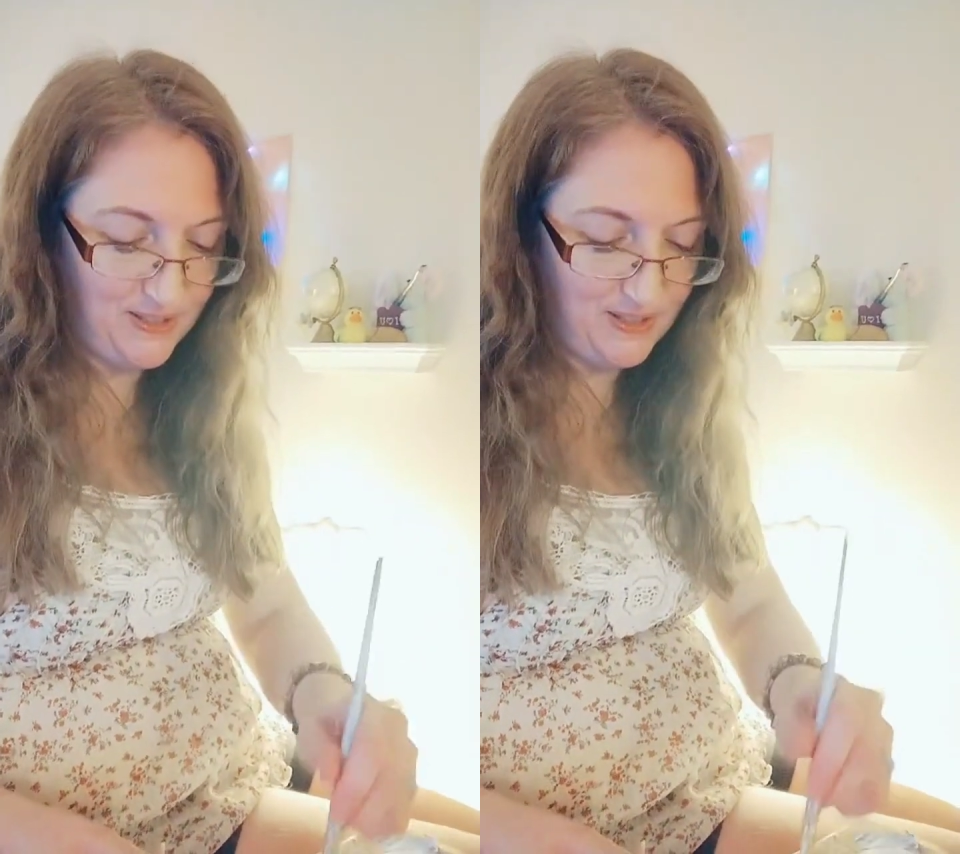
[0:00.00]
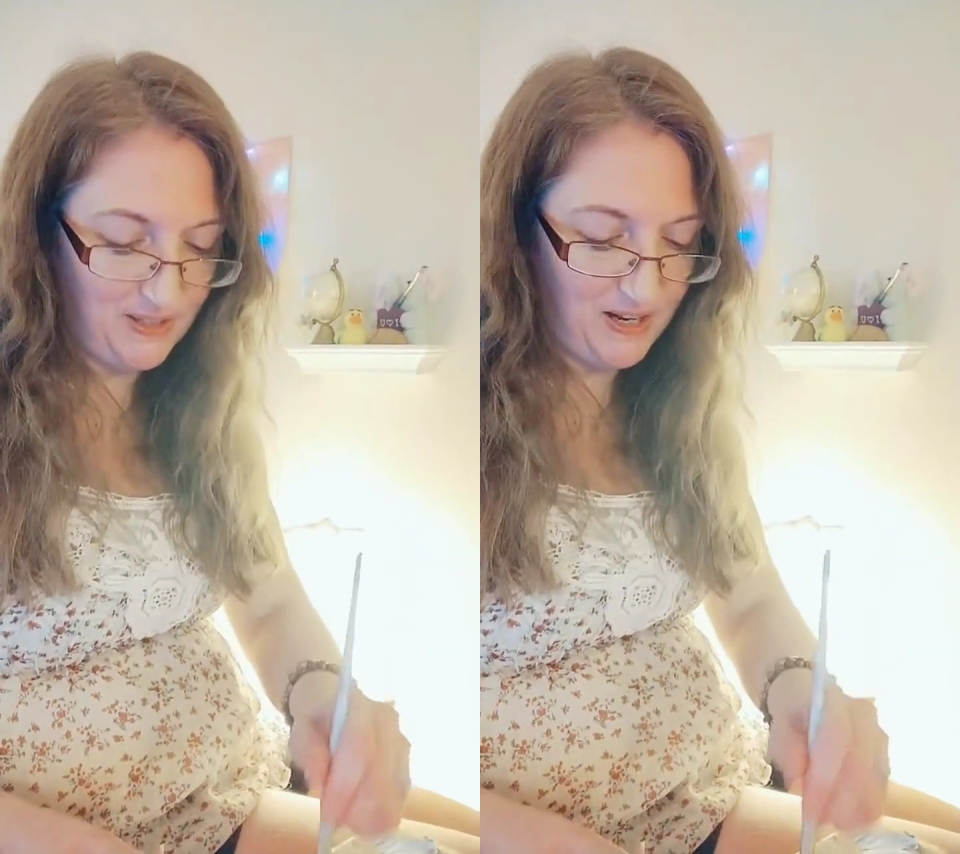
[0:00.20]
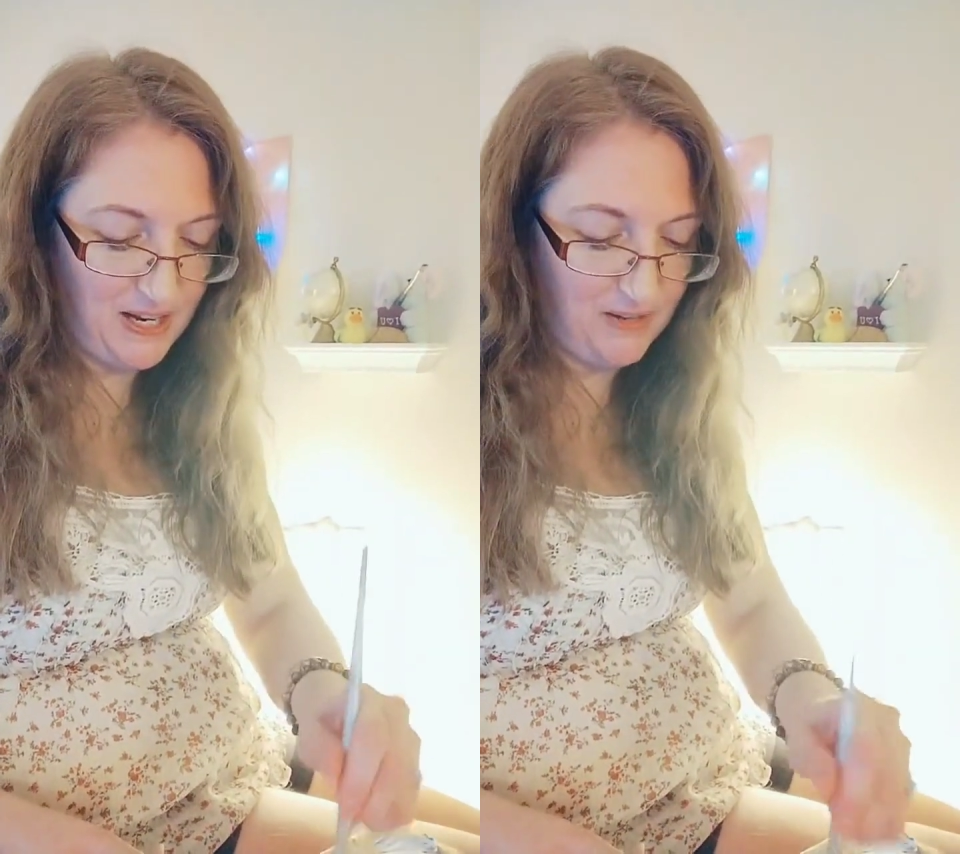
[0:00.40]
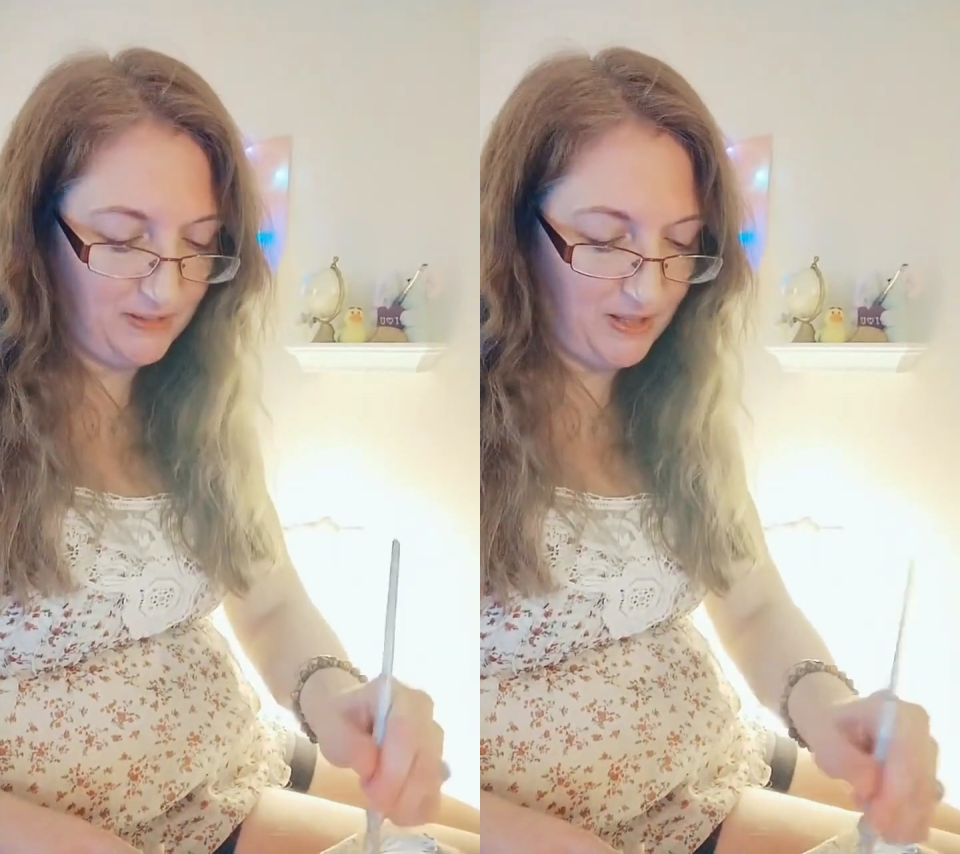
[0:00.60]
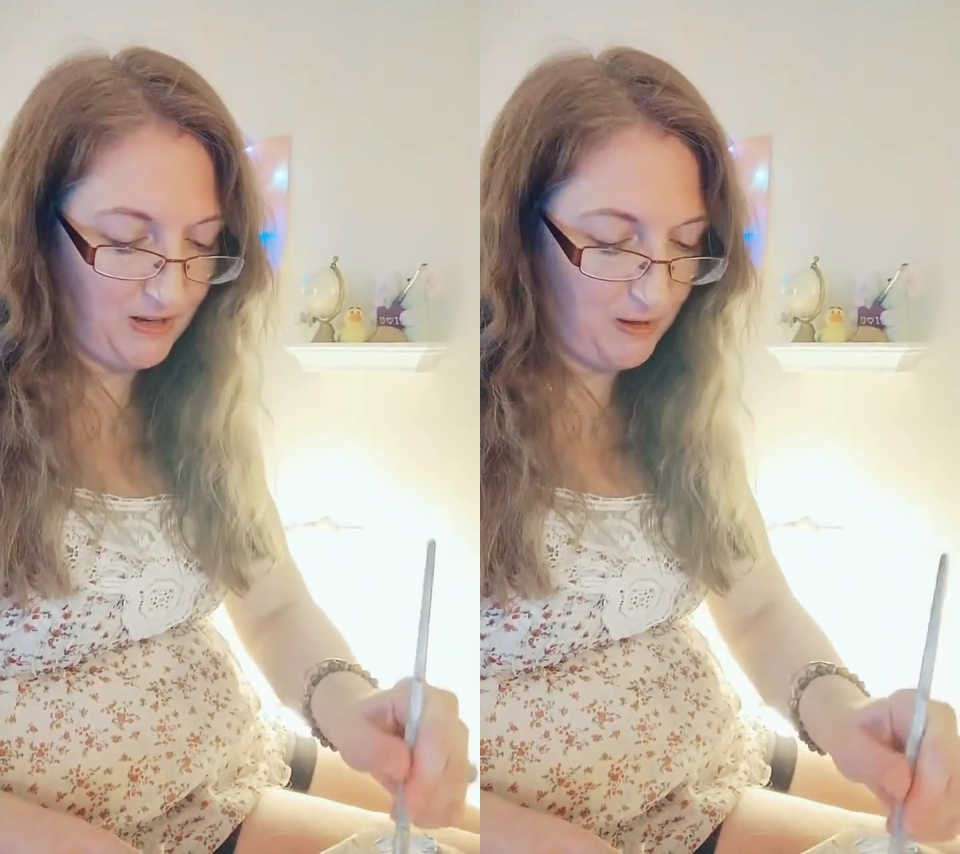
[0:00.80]
did not have a
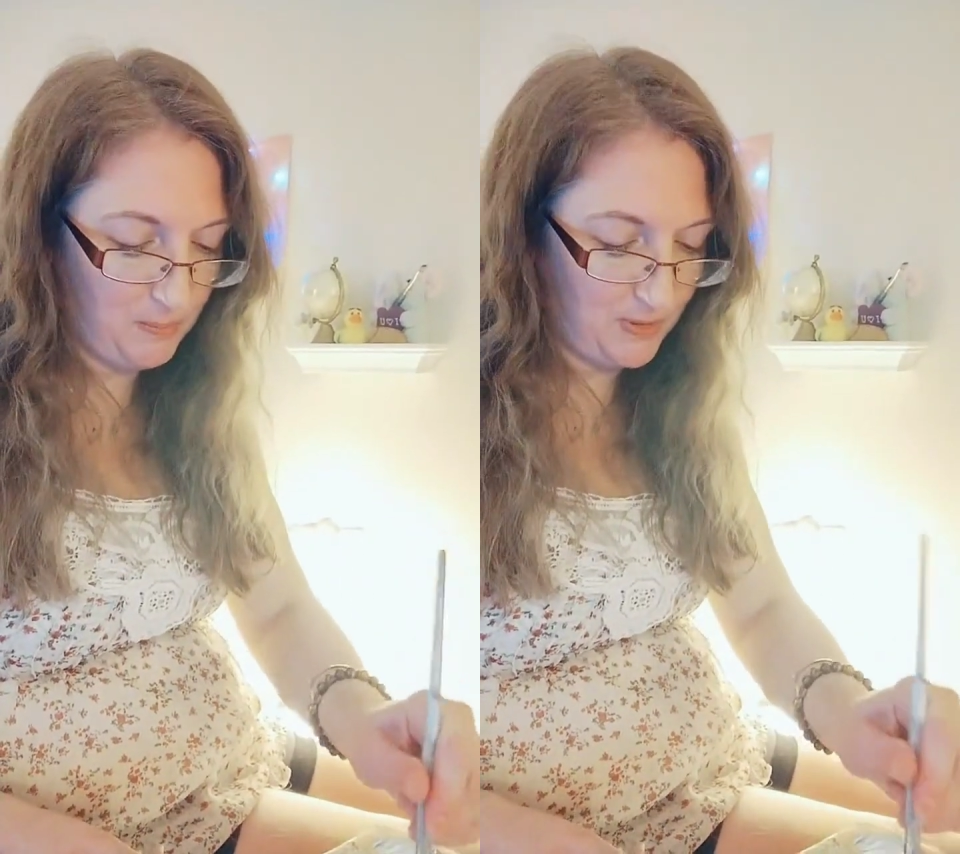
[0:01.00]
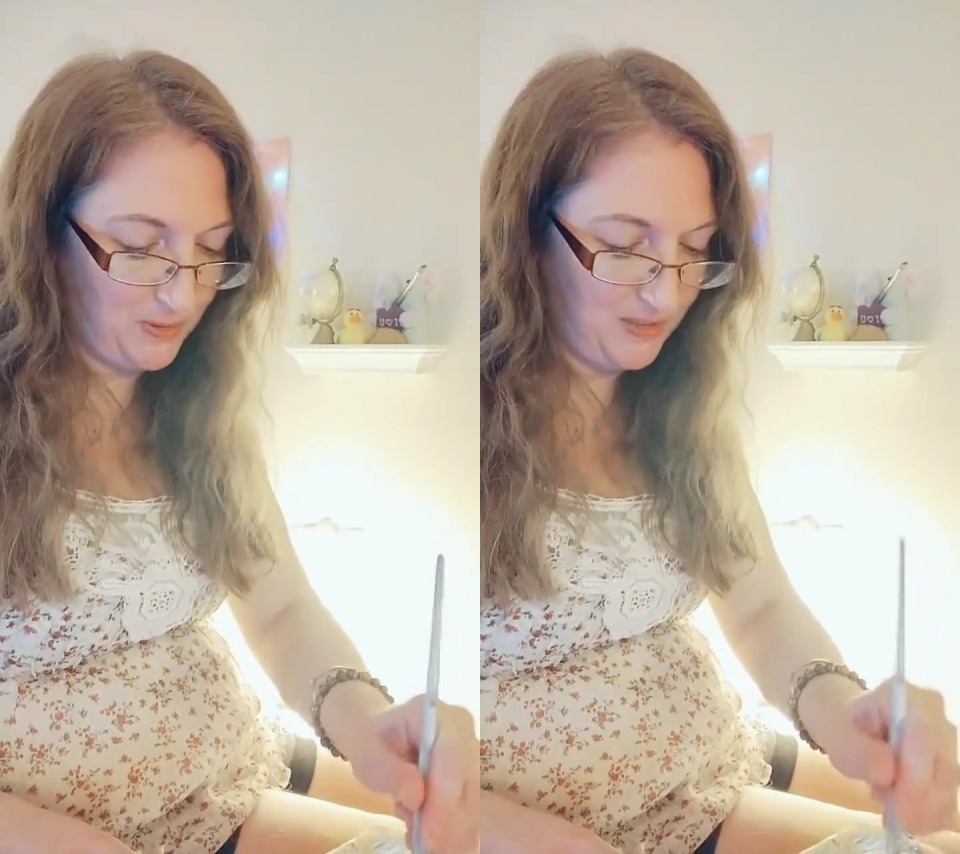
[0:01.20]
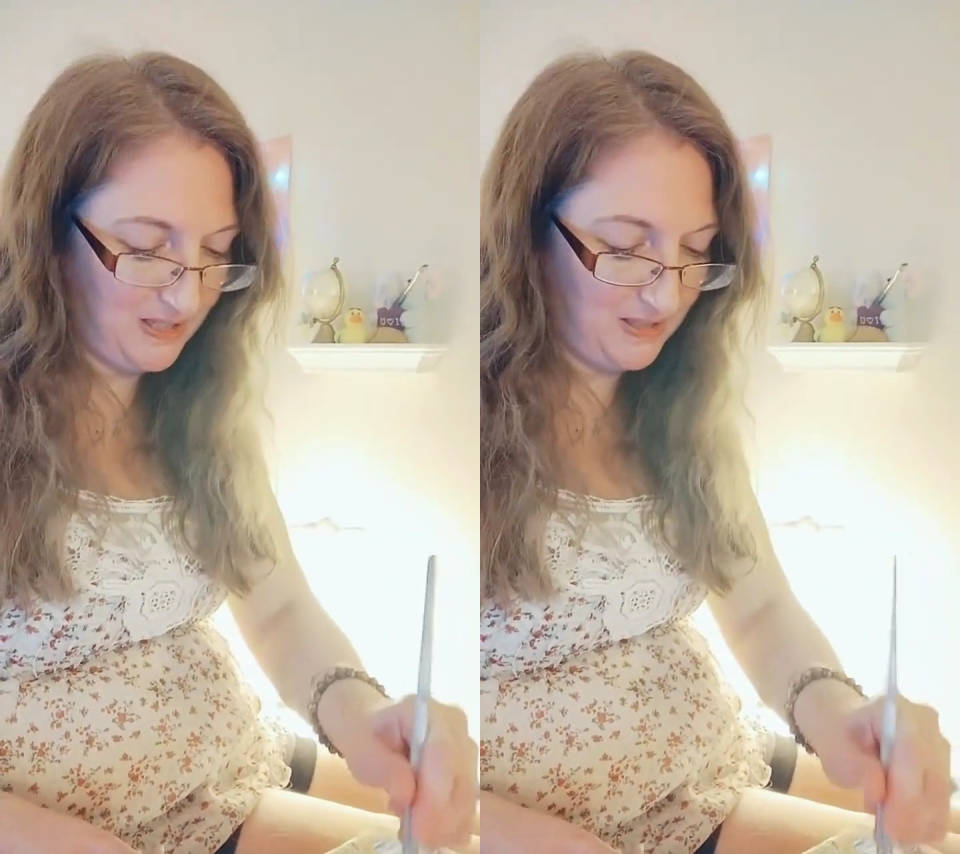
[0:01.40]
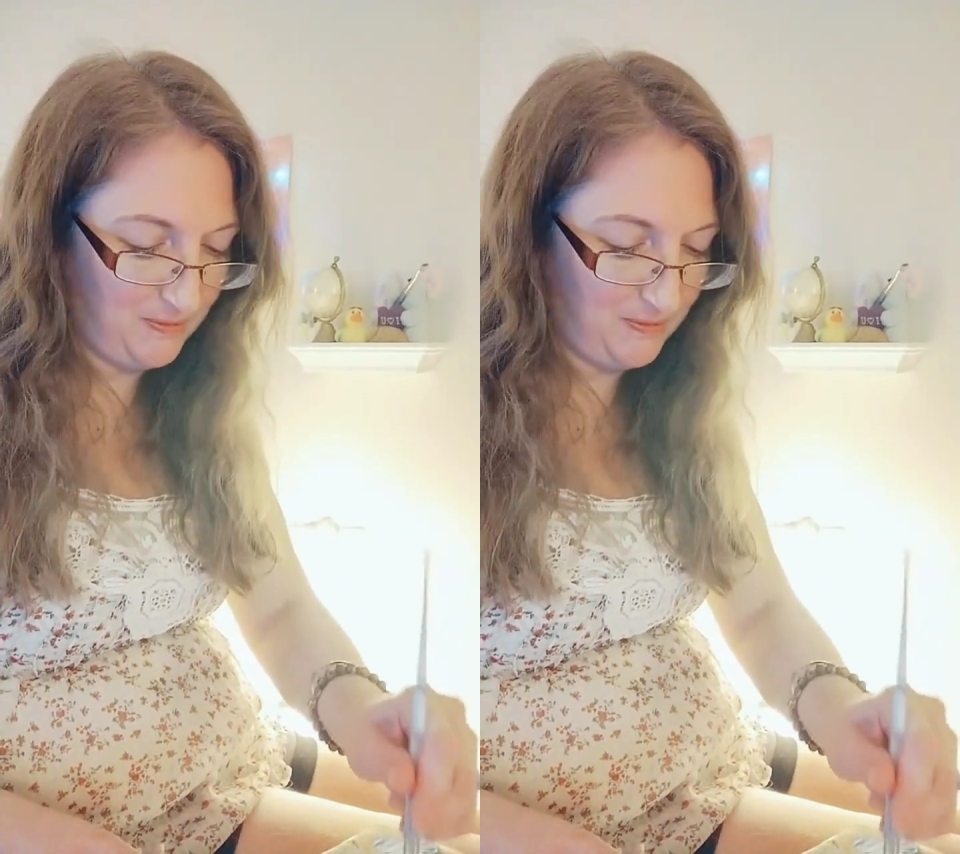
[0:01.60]
lot of opportunity